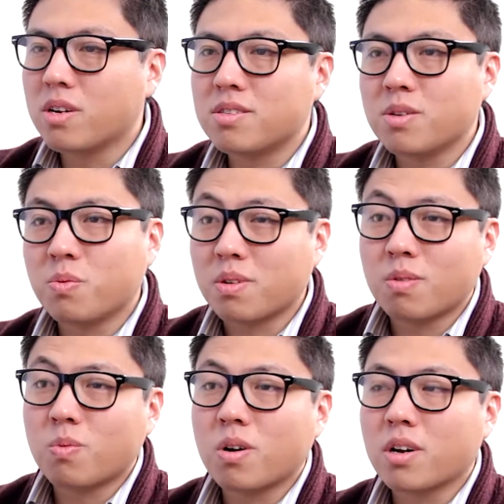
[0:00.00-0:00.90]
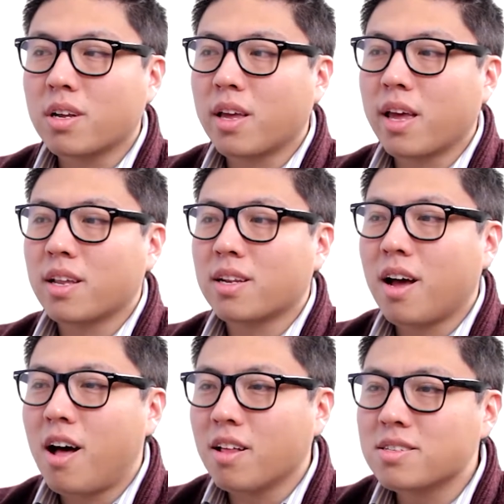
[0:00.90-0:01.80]
else it wouldn't work. And
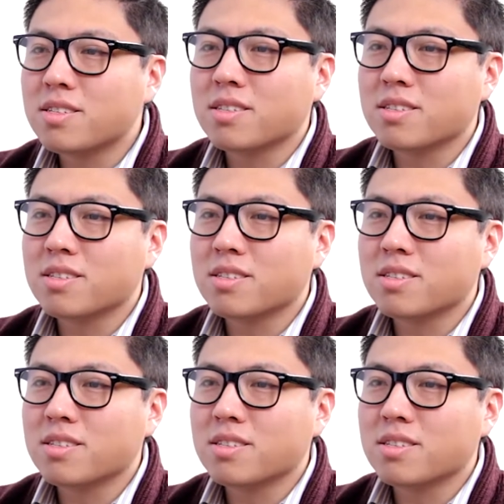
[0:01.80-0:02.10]
Holliston